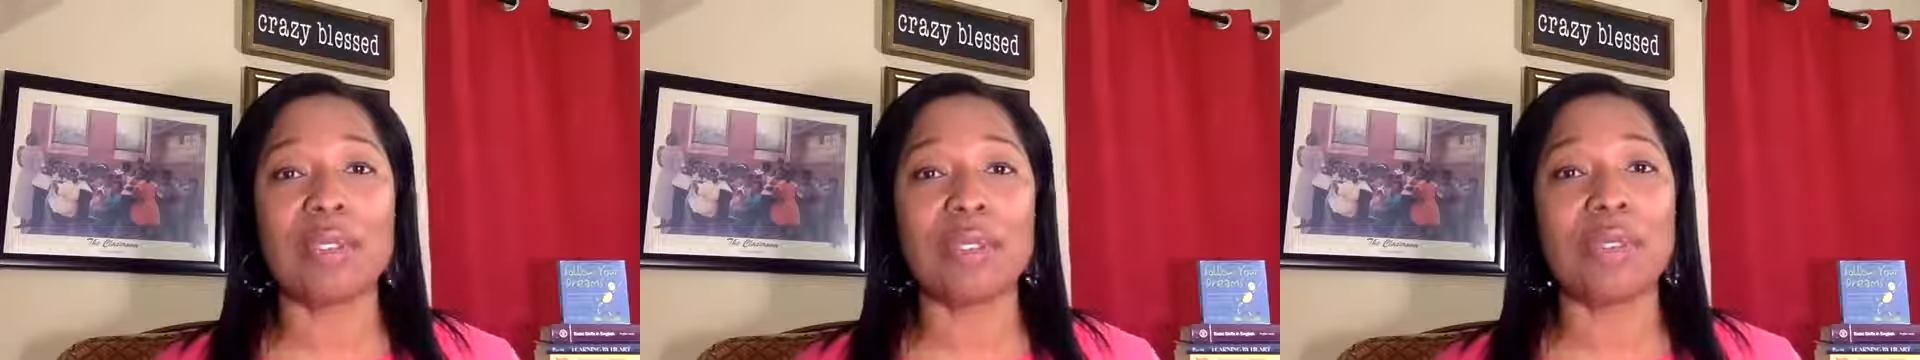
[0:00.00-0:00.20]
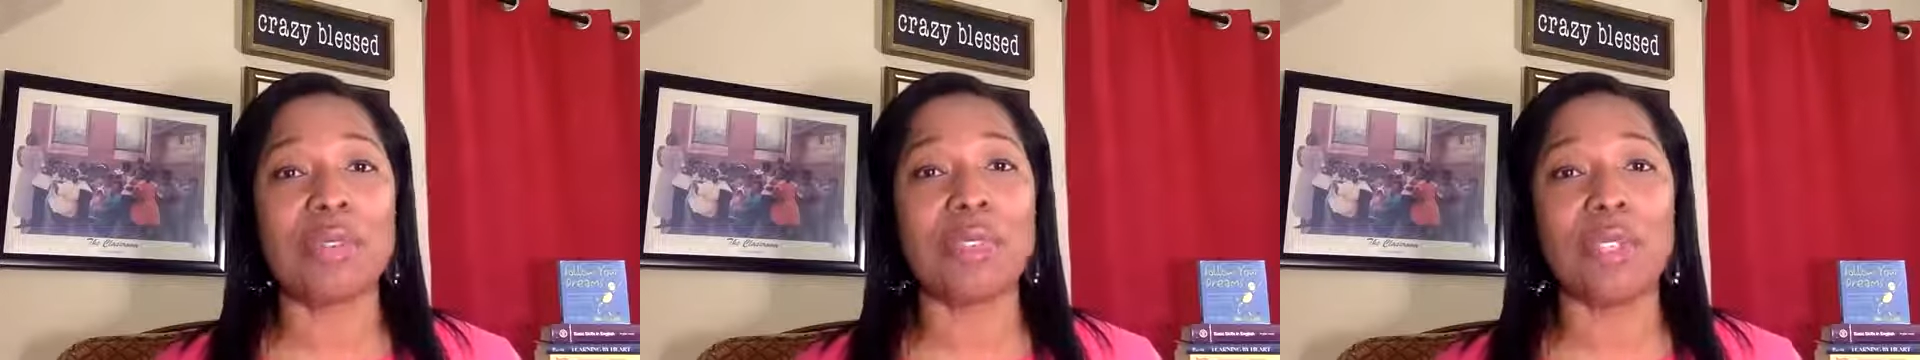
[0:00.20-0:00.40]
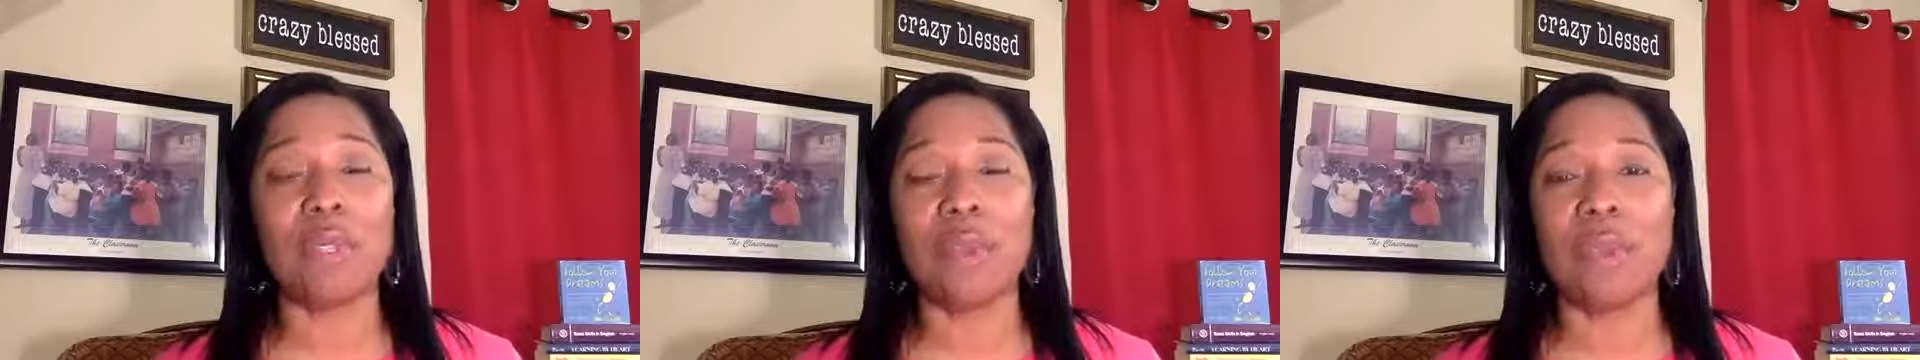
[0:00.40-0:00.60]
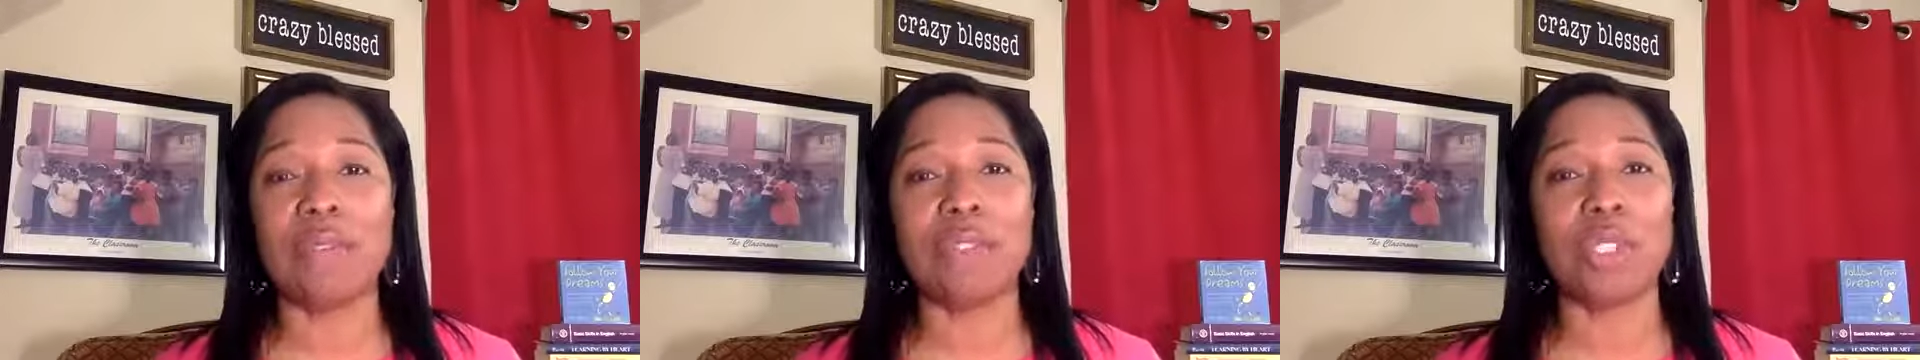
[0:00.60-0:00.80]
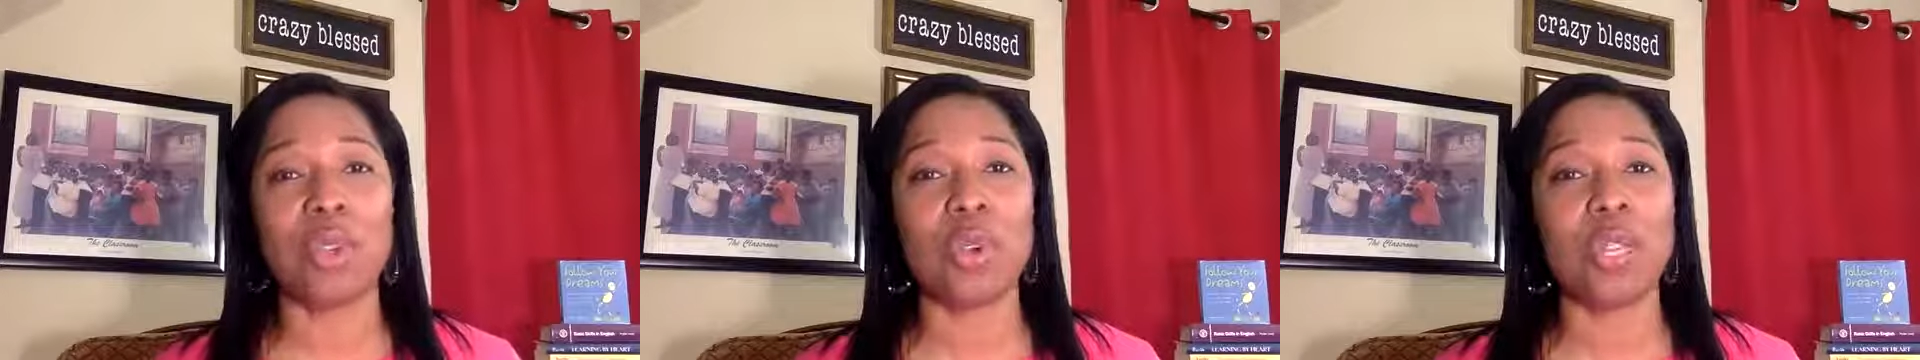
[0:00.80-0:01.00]
Those of you who
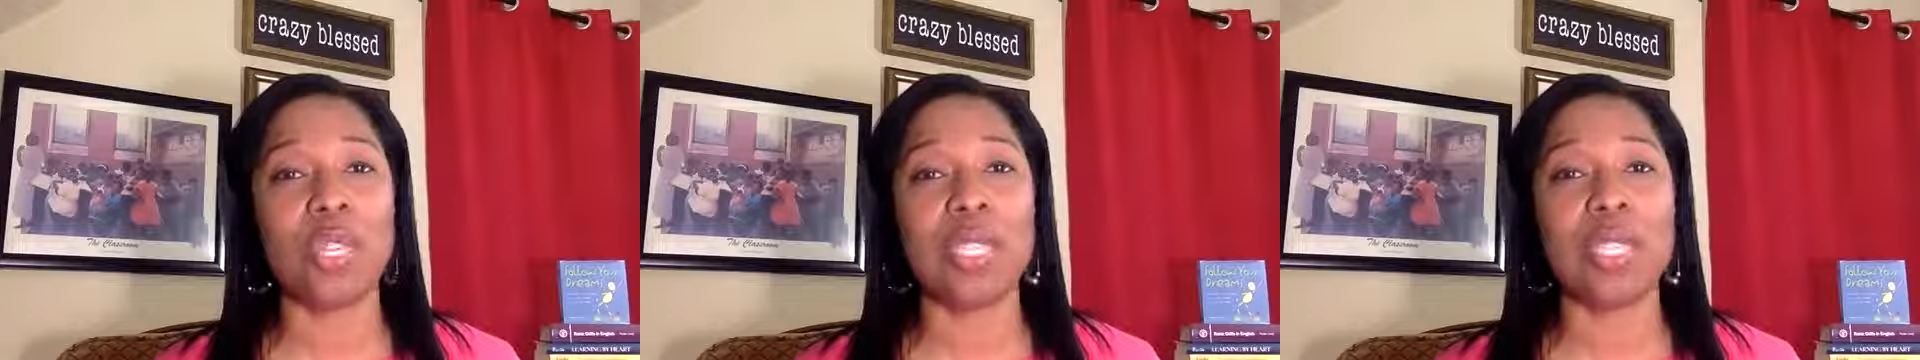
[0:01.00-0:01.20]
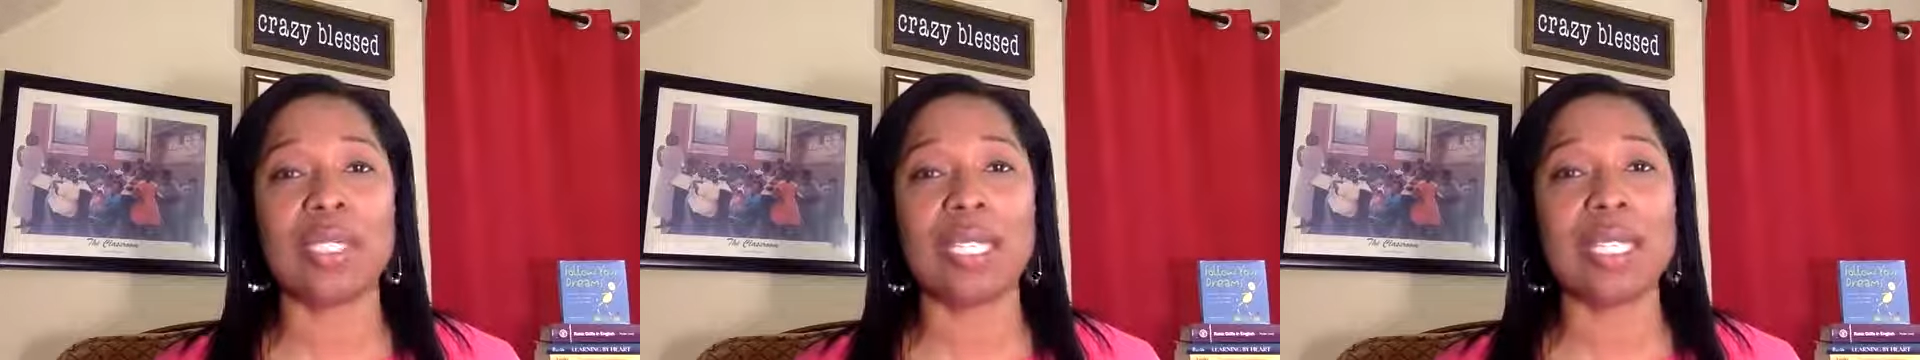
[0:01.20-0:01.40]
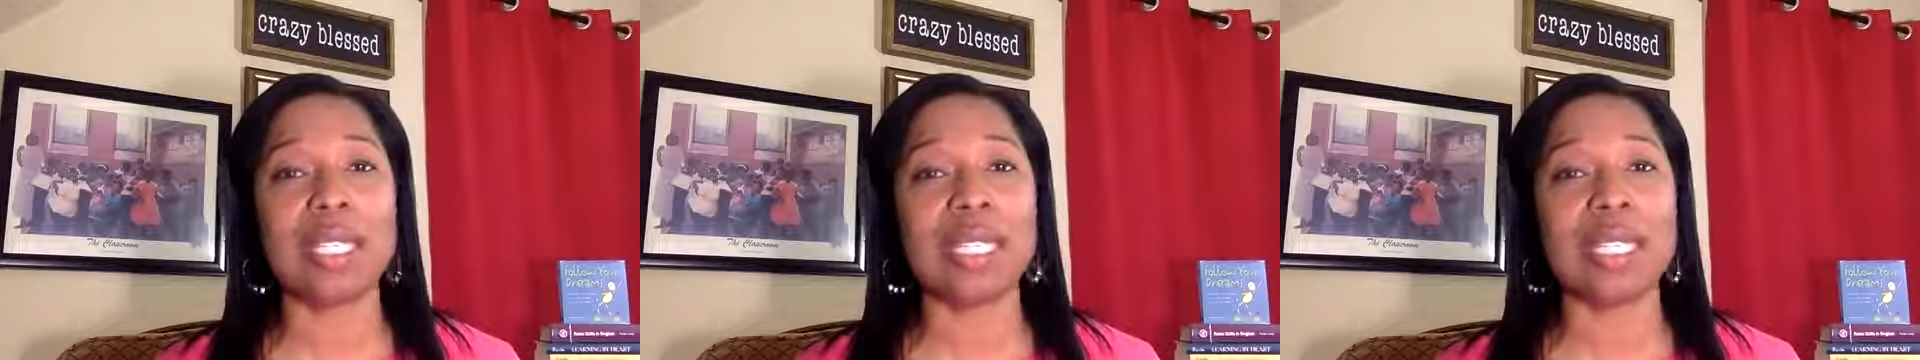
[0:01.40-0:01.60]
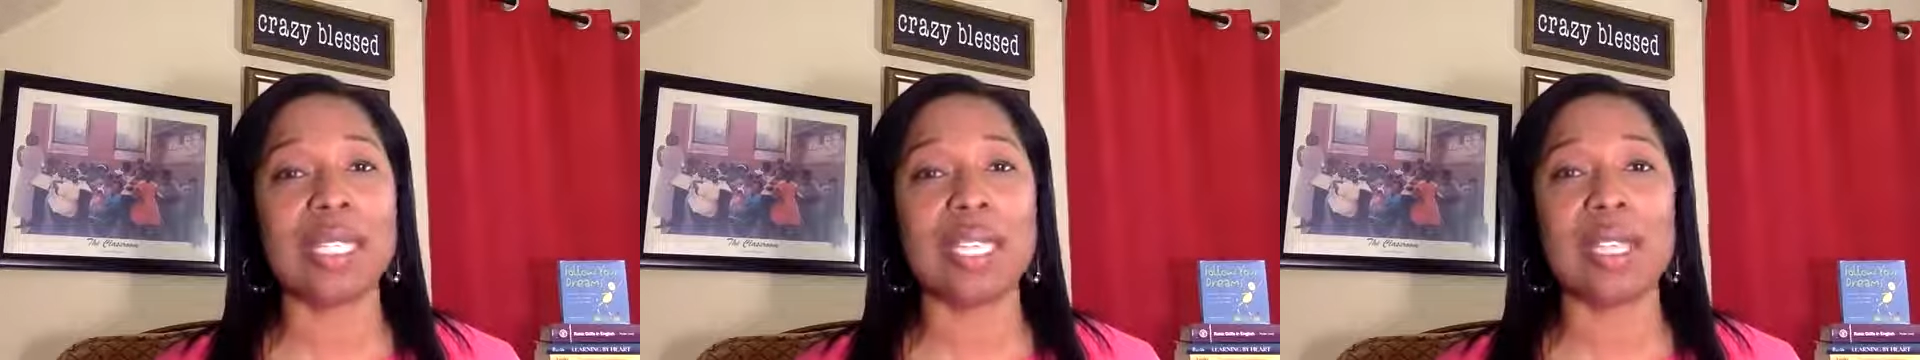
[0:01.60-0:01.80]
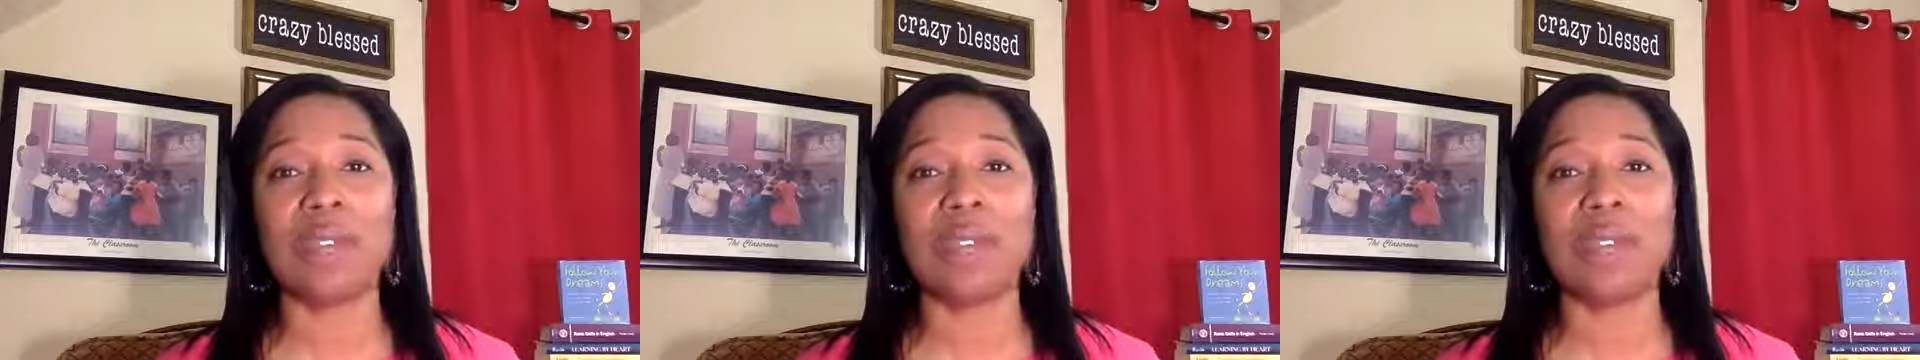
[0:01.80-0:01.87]
have joined, listen,